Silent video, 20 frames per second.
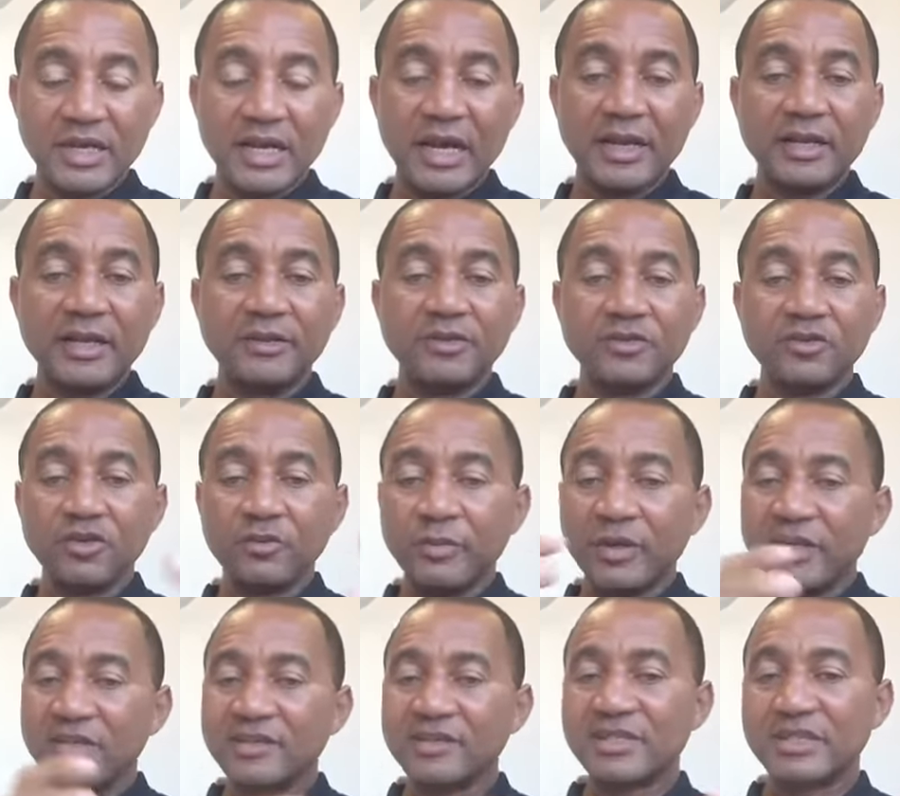And then the
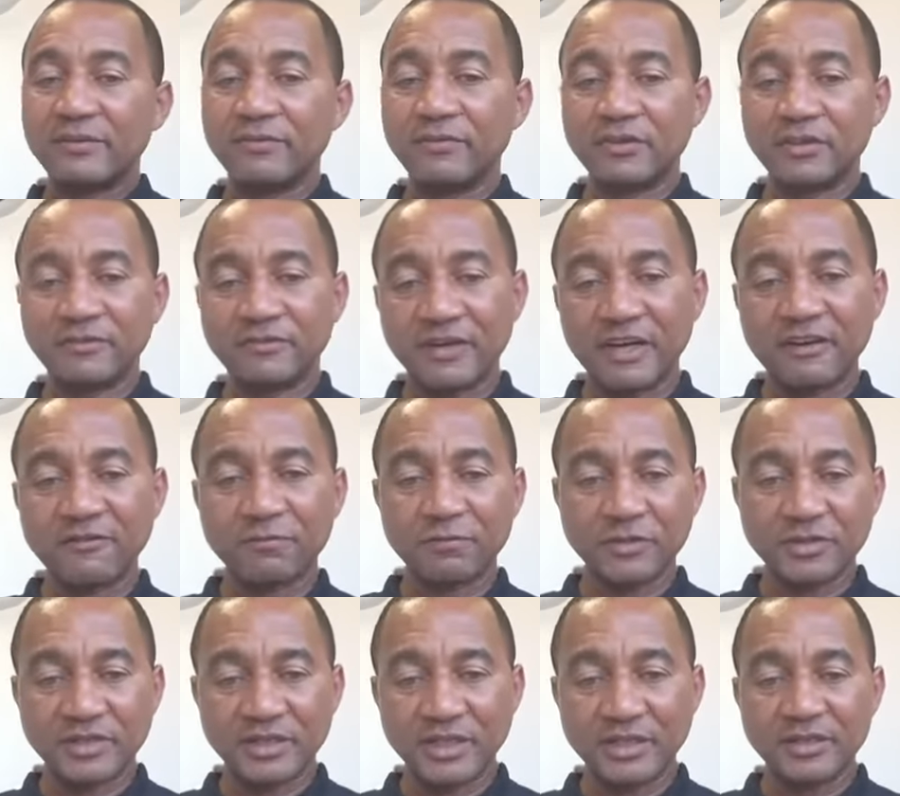remaining
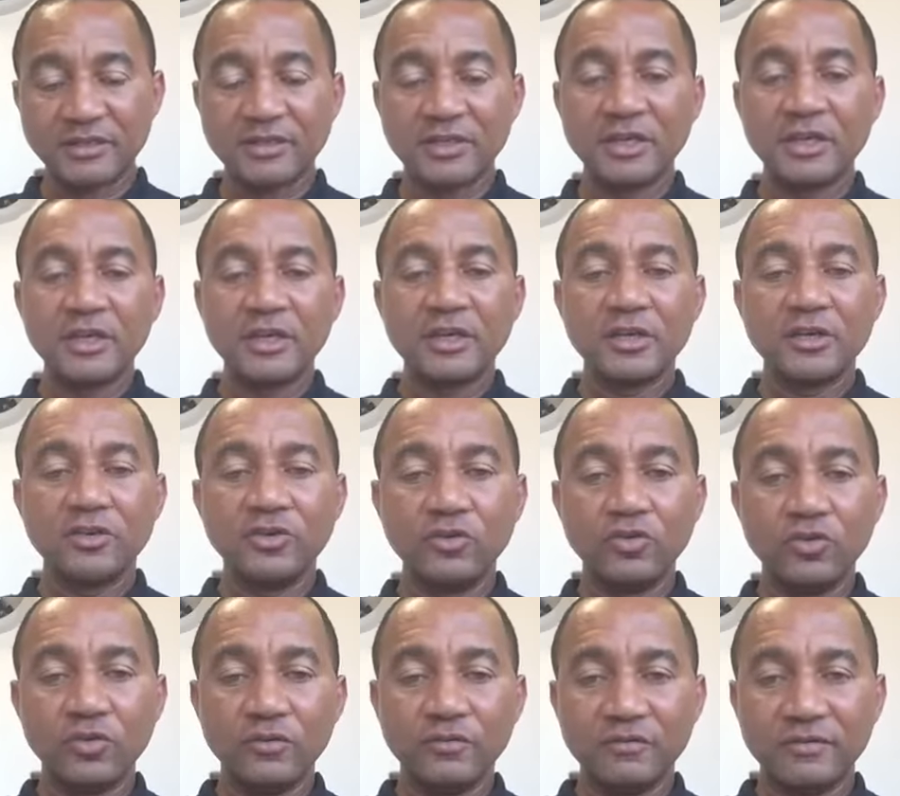75%,
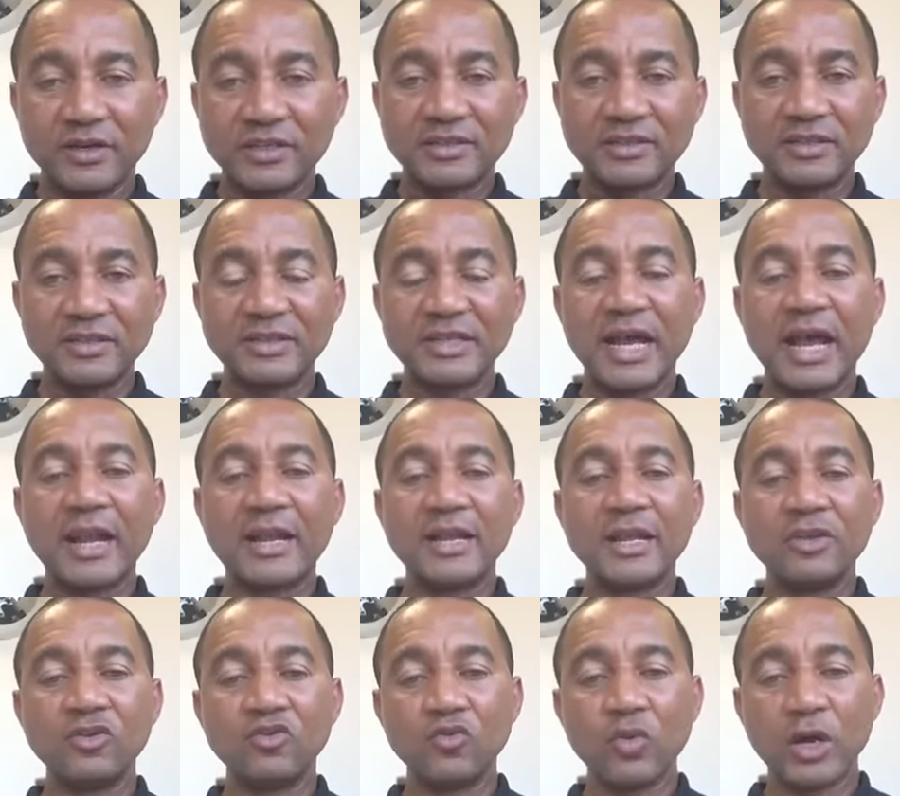you invest it, and
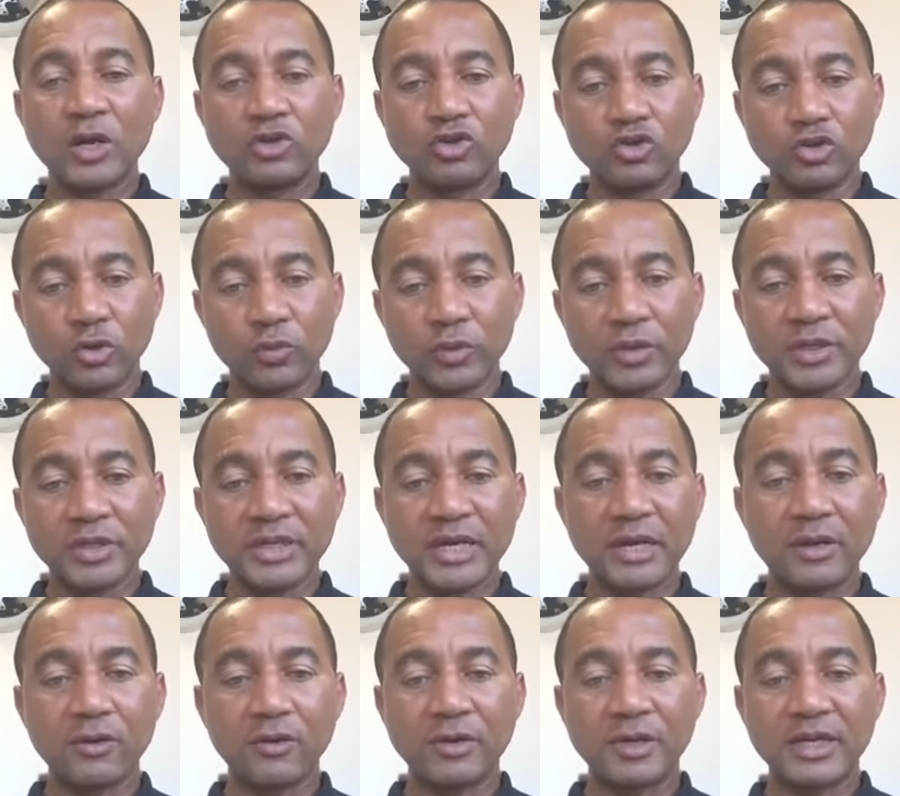then you are drawing
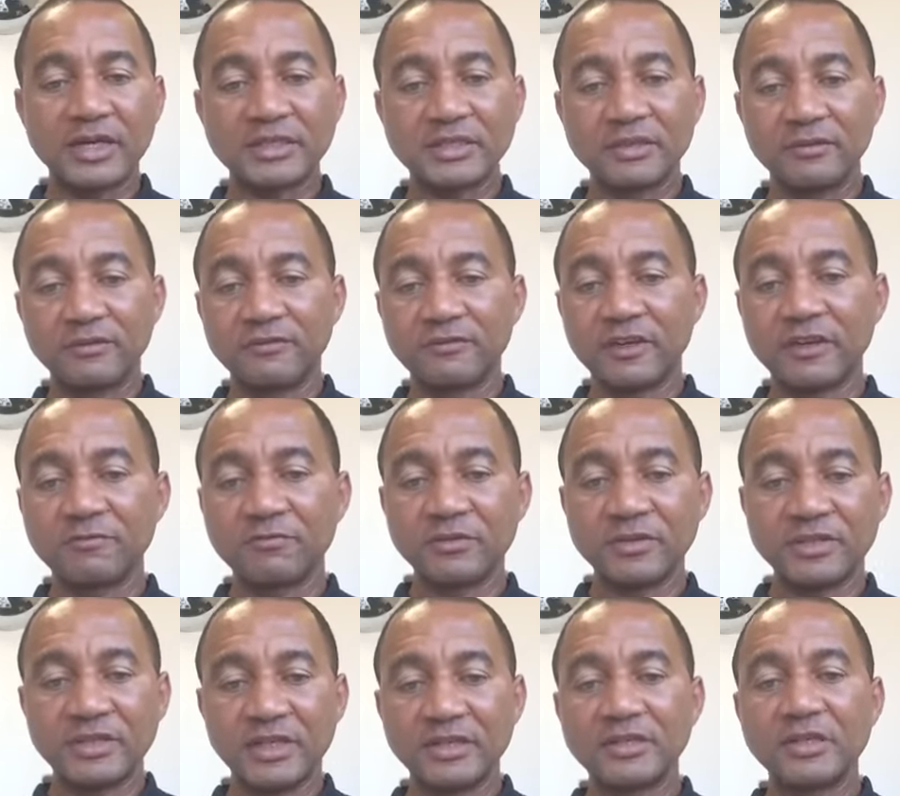down on that
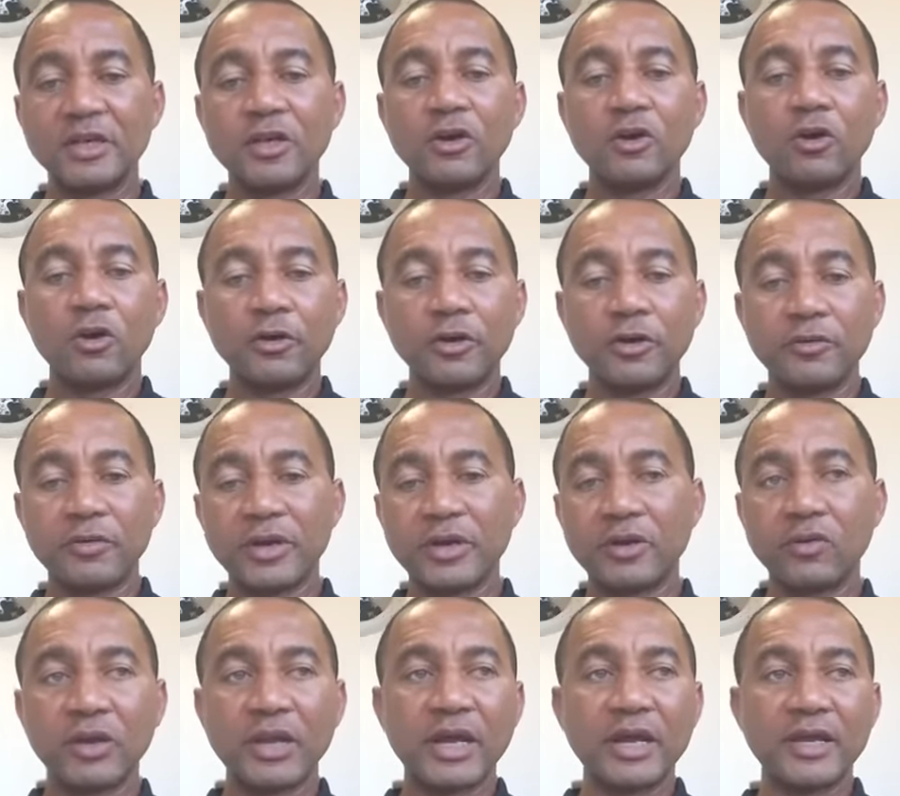75% on a
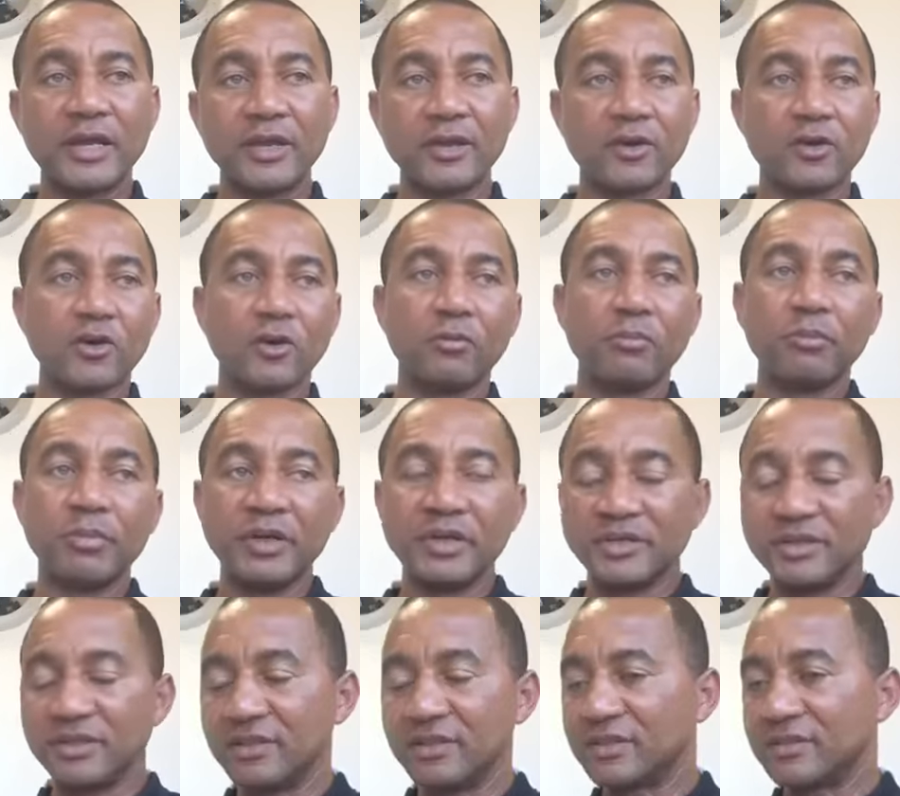regular income
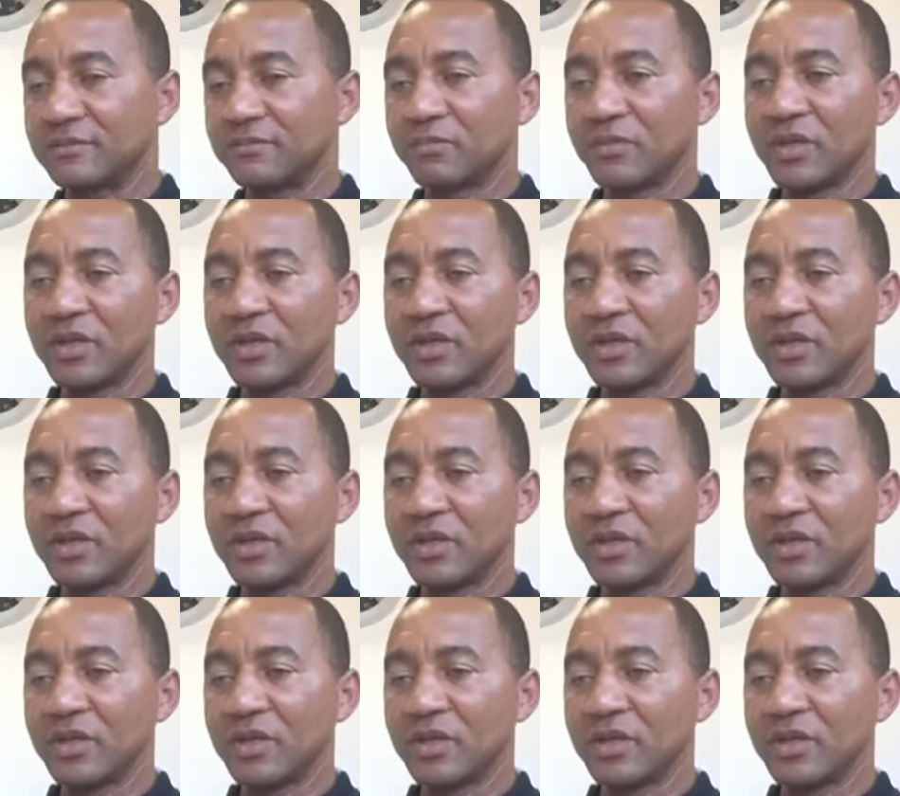basis.